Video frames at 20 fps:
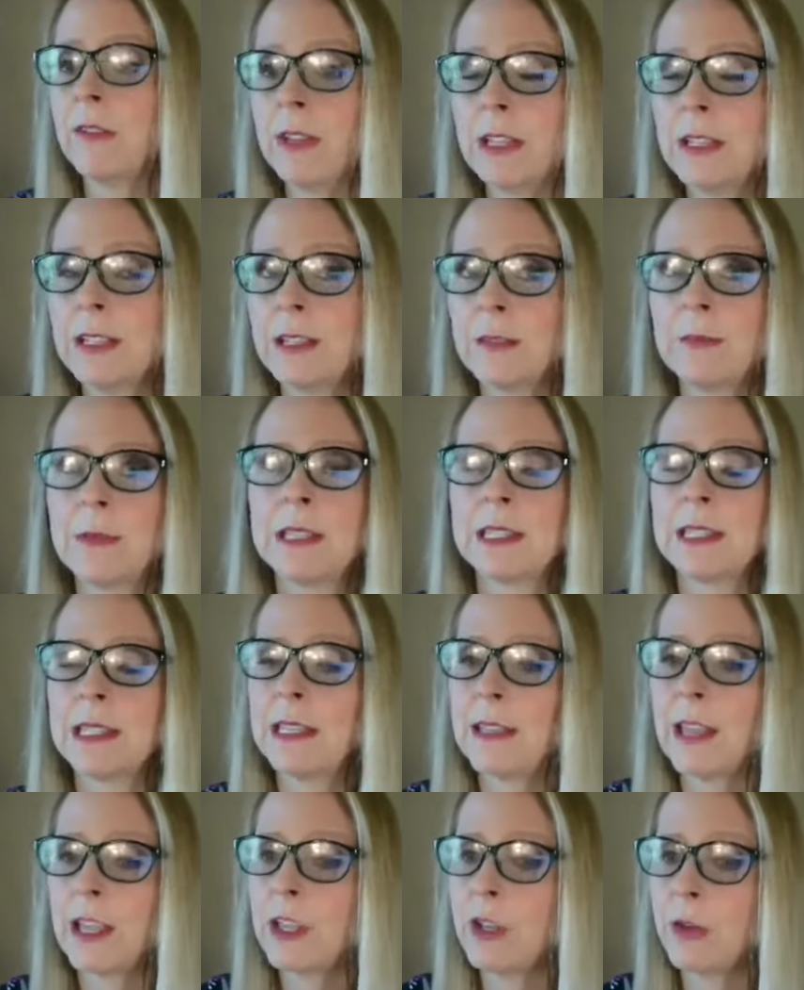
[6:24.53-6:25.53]

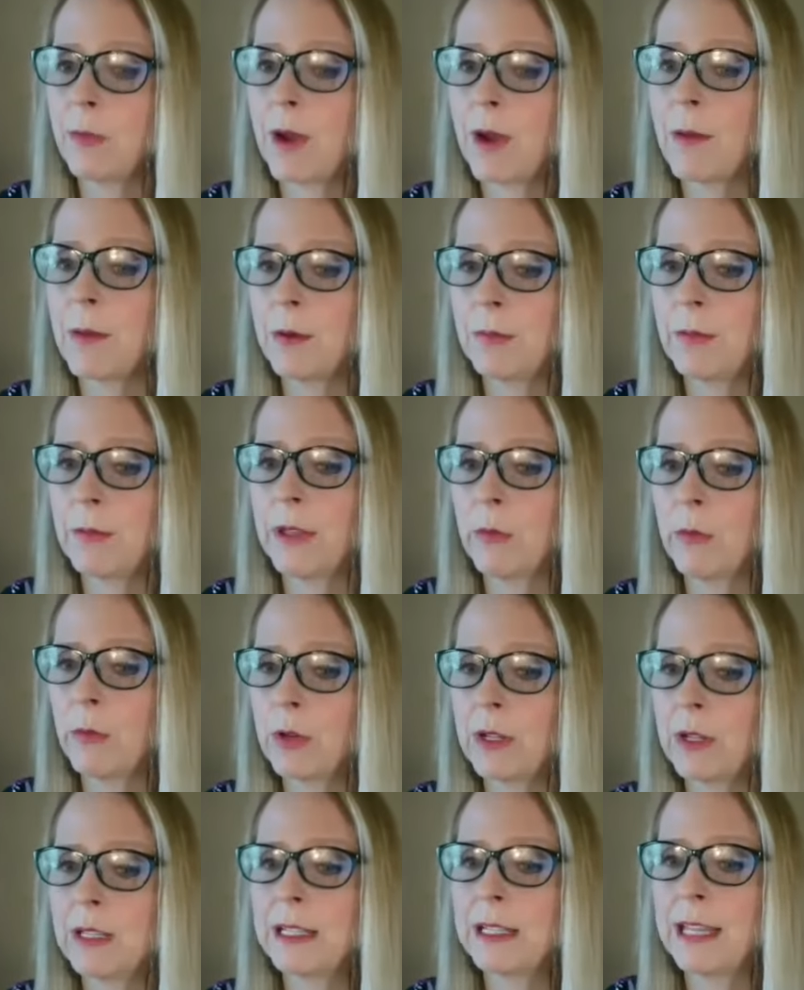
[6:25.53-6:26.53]
intimacy that you probably
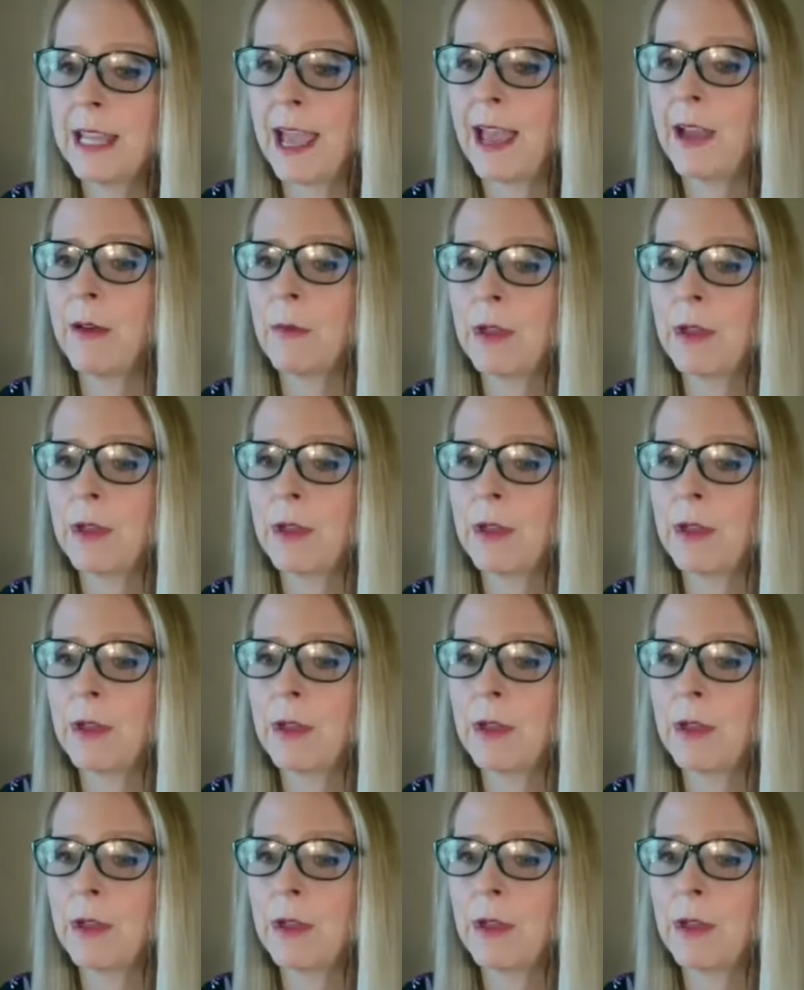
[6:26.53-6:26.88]
wouldn't get